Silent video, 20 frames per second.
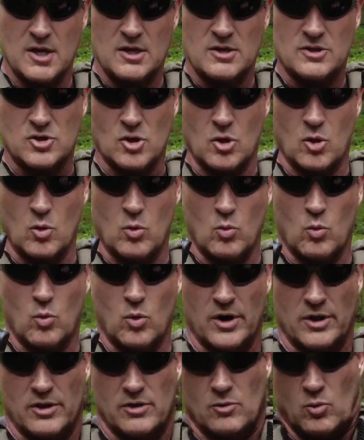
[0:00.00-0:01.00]
so
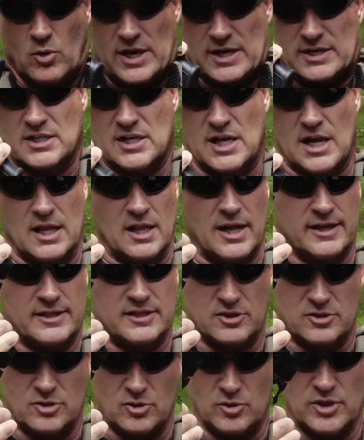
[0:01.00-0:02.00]
one of the ways that I like
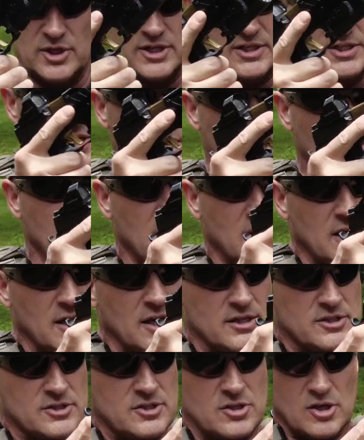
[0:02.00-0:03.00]
to do this
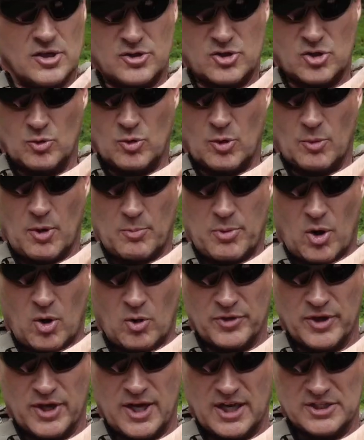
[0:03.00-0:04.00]
is to
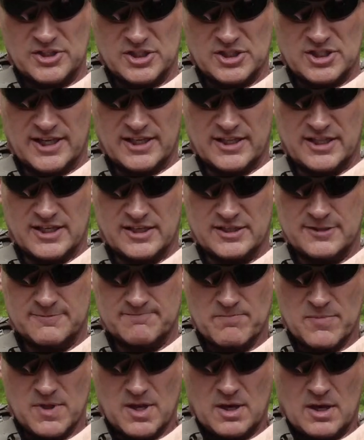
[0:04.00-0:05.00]
hold the gun just like this,
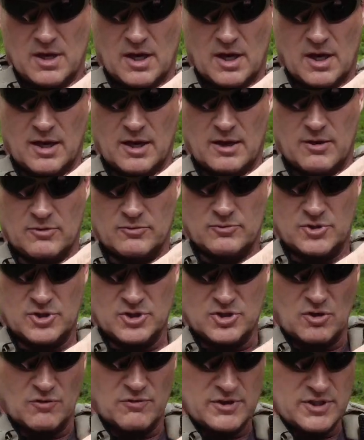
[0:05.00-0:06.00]
uh,
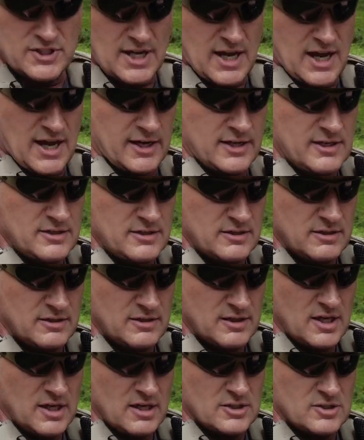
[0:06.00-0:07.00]
just over the side.
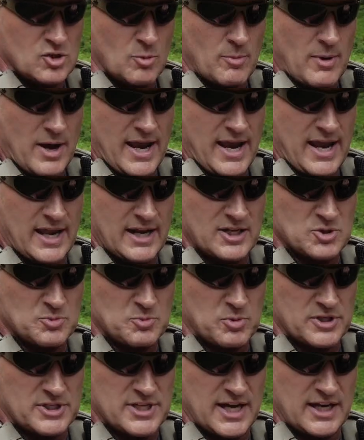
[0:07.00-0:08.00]
So my hand is
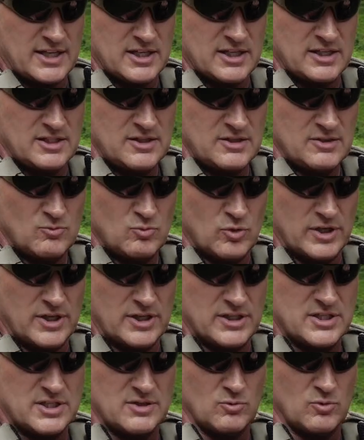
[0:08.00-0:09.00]
protected when
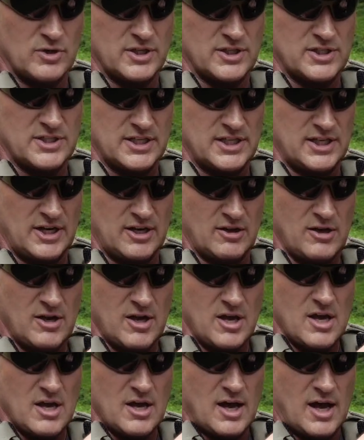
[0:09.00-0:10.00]
it's when it's in here.
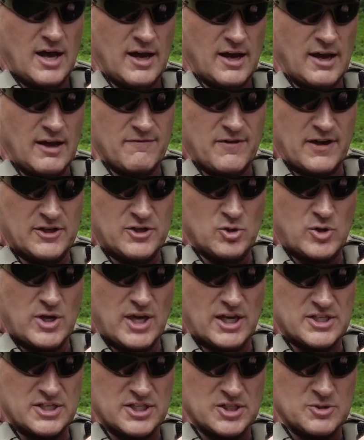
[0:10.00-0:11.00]
Uh, if I do
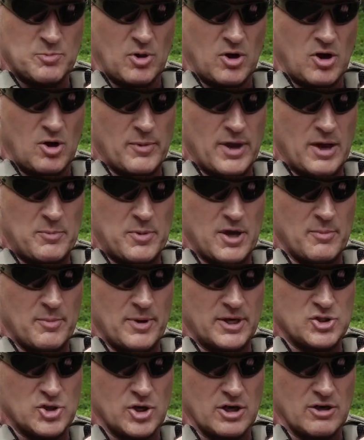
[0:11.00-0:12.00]
catch any spot, maybe on
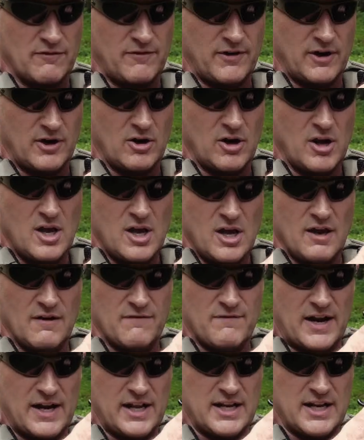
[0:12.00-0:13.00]
my trigger finger.
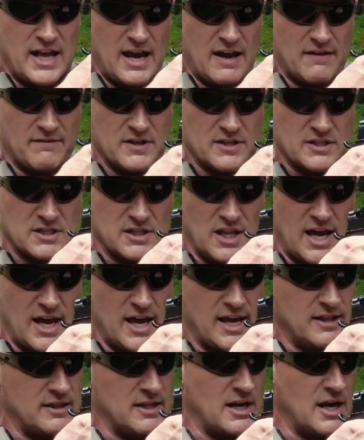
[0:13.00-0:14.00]
If I didn't have this
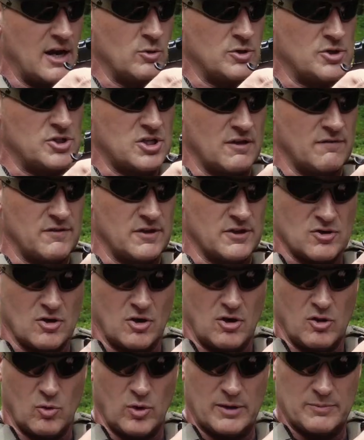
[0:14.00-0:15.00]
light, then I would shove this
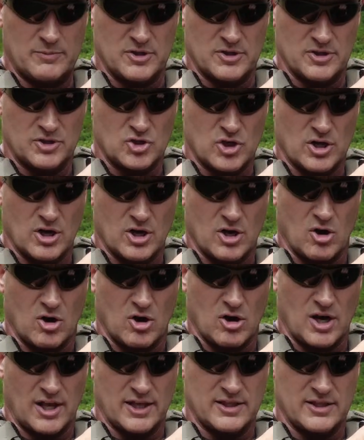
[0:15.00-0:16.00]
all the way up to the trigger
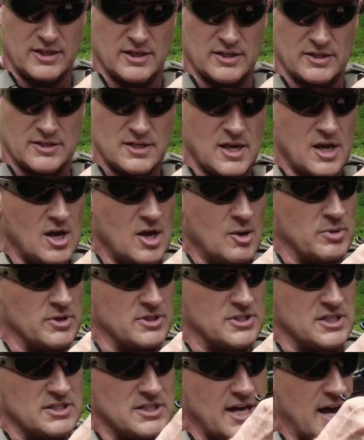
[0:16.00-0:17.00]
guard like this. But since